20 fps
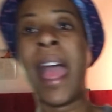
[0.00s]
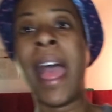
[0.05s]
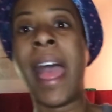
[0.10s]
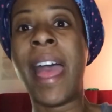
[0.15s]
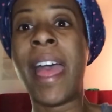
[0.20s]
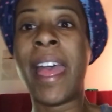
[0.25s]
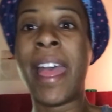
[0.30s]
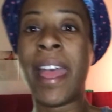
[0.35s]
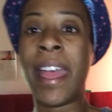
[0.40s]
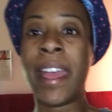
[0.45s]

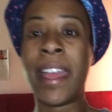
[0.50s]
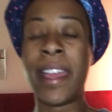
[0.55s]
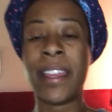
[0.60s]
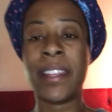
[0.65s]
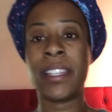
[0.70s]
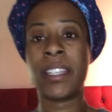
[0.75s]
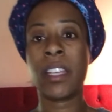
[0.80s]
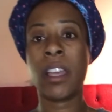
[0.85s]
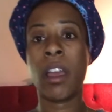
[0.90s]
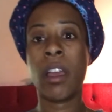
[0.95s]

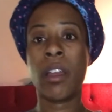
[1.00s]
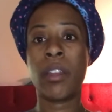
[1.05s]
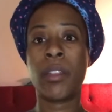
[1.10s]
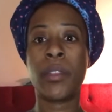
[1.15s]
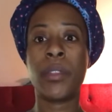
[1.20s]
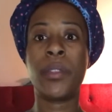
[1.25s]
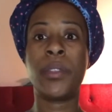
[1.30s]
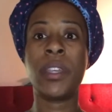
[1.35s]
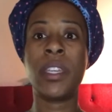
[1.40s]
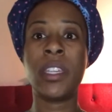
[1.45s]
And
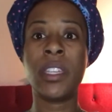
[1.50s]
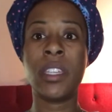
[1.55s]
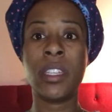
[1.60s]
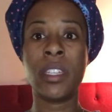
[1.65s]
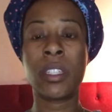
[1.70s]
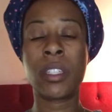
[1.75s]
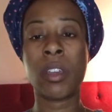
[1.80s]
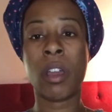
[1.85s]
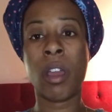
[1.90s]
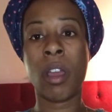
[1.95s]

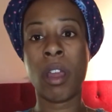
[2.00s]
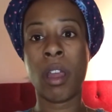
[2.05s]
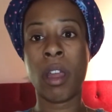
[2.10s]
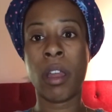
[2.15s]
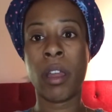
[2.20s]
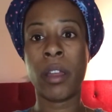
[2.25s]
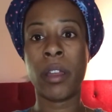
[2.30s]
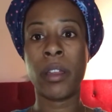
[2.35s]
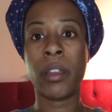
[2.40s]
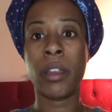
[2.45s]
these
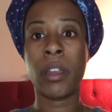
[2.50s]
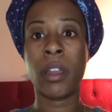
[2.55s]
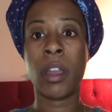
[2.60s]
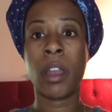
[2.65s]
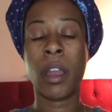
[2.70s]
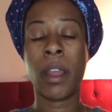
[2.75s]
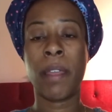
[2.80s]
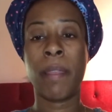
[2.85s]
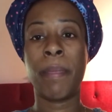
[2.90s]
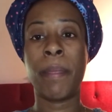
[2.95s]
are
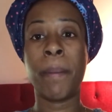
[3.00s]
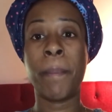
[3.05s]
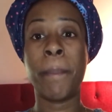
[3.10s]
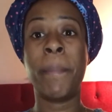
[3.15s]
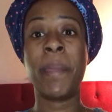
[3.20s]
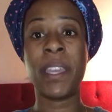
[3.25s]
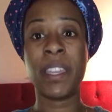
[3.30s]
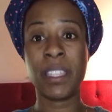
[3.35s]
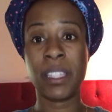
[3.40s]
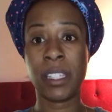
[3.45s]
the
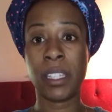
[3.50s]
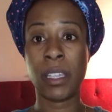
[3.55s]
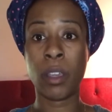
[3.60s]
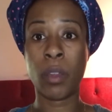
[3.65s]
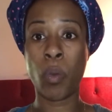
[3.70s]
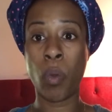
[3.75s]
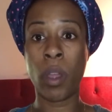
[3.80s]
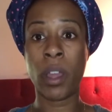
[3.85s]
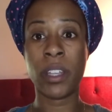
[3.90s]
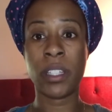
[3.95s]

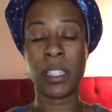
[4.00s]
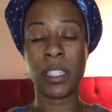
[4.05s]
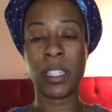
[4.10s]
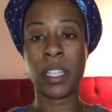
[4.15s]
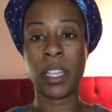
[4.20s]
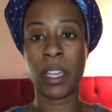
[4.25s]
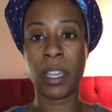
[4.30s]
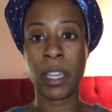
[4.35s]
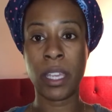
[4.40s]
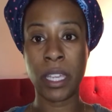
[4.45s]
basic ones
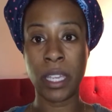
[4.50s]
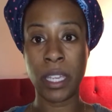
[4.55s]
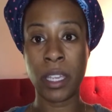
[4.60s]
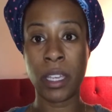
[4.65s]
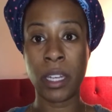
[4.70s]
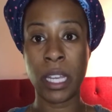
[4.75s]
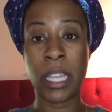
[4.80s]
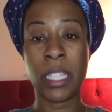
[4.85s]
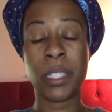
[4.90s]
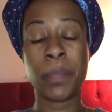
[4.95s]
to
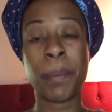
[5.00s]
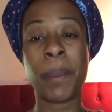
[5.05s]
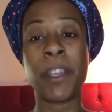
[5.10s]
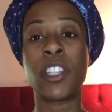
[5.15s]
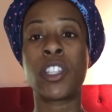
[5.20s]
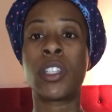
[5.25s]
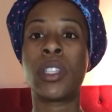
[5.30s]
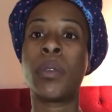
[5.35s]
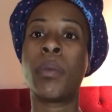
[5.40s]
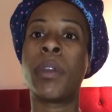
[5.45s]
hit,
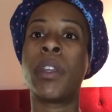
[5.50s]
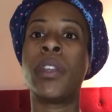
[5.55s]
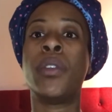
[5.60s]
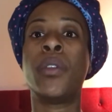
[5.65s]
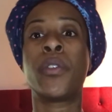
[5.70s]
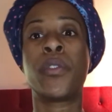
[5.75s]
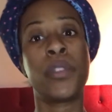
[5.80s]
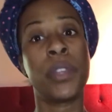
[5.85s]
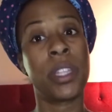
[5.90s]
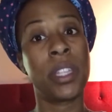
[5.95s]
especially when
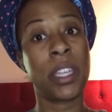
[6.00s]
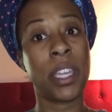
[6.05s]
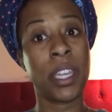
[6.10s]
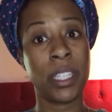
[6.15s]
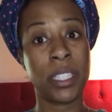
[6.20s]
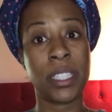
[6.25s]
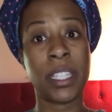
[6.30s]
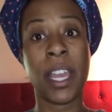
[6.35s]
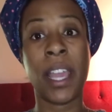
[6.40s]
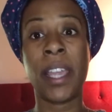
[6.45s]
you're feeling
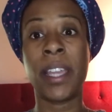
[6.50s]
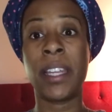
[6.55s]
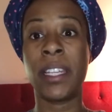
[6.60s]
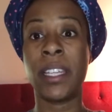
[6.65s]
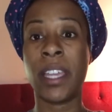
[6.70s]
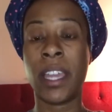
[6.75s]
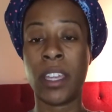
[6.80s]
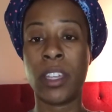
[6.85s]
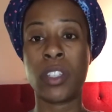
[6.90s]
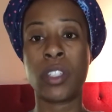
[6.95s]

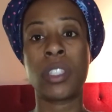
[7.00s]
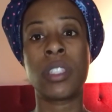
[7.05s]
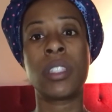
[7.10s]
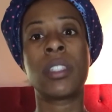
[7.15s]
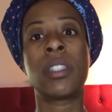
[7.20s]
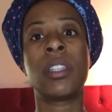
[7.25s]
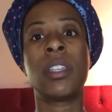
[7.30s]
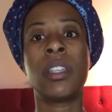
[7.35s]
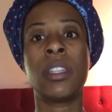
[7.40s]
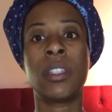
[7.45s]
anxiety,
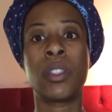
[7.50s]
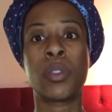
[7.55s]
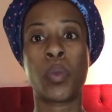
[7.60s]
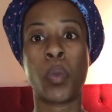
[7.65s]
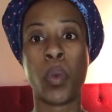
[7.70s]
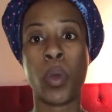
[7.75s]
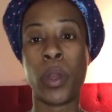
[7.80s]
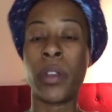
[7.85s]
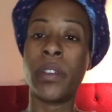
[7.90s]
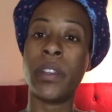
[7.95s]
anxiousness,
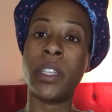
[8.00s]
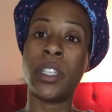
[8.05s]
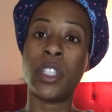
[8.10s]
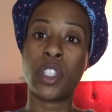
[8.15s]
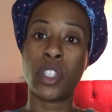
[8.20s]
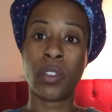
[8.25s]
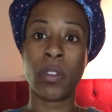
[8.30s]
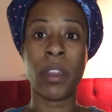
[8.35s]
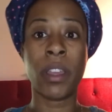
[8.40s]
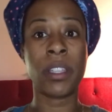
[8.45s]
worry,
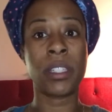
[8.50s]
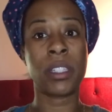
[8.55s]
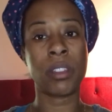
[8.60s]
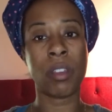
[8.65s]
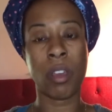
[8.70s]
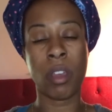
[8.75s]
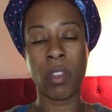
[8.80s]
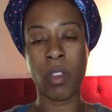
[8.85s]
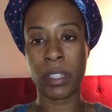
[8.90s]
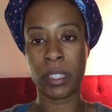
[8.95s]
stress,
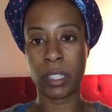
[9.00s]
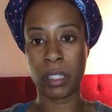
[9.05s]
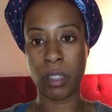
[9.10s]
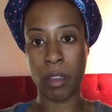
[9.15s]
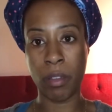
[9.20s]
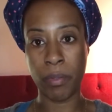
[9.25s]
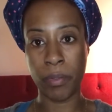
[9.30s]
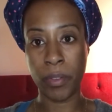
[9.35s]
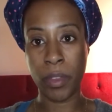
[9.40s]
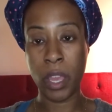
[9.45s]
all that
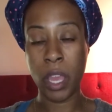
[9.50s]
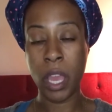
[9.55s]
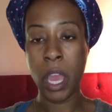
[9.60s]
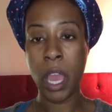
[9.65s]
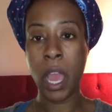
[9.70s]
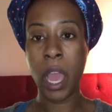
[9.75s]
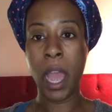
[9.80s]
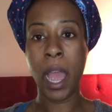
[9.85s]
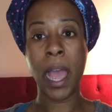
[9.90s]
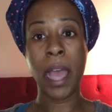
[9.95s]
stuff.
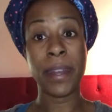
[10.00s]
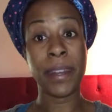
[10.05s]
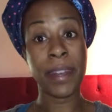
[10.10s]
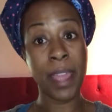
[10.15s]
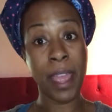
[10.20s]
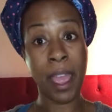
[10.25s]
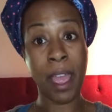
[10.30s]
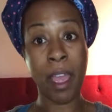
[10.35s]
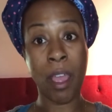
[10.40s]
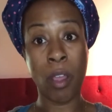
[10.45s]

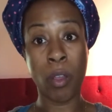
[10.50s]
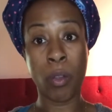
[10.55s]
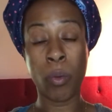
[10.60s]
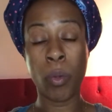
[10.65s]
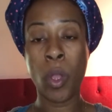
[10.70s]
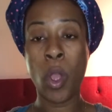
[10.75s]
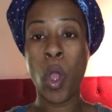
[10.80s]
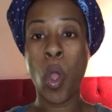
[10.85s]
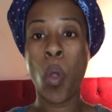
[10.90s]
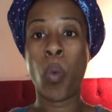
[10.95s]
Now,
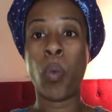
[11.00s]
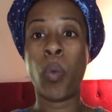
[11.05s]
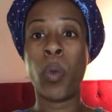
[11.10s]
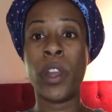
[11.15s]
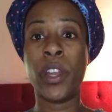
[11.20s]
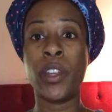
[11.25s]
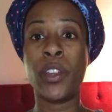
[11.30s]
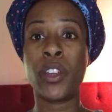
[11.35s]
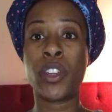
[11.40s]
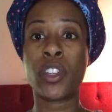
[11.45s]

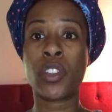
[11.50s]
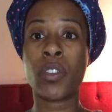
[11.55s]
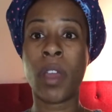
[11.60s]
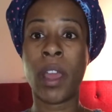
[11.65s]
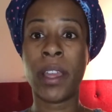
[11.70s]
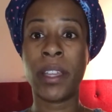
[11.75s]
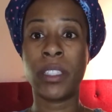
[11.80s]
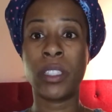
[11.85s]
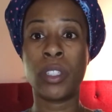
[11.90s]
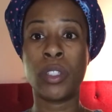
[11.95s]
when you're
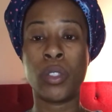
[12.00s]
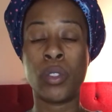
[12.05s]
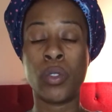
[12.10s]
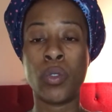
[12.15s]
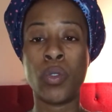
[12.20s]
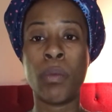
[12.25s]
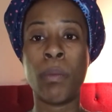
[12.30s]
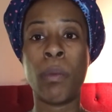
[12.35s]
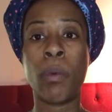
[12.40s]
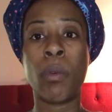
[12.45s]
trying to
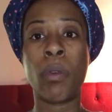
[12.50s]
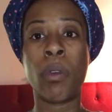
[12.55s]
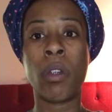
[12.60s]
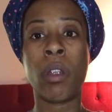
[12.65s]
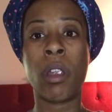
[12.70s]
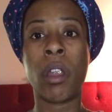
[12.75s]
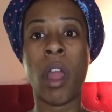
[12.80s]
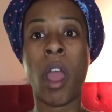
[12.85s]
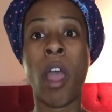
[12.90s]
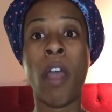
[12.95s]
do
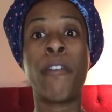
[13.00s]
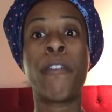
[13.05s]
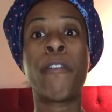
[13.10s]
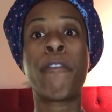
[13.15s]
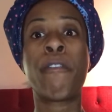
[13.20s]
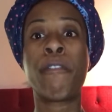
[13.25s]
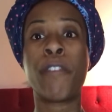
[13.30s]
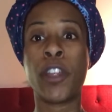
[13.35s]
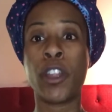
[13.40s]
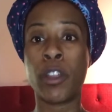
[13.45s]
more
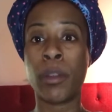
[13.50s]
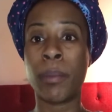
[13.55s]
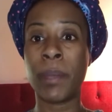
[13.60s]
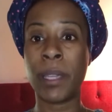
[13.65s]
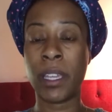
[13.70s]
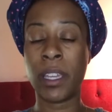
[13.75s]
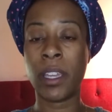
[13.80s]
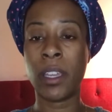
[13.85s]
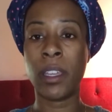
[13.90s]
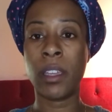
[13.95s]

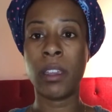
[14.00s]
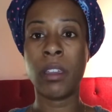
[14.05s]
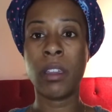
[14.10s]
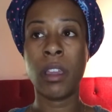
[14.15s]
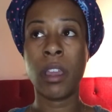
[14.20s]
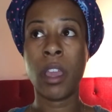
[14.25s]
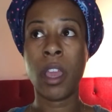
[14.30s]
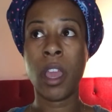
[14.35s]
affirming,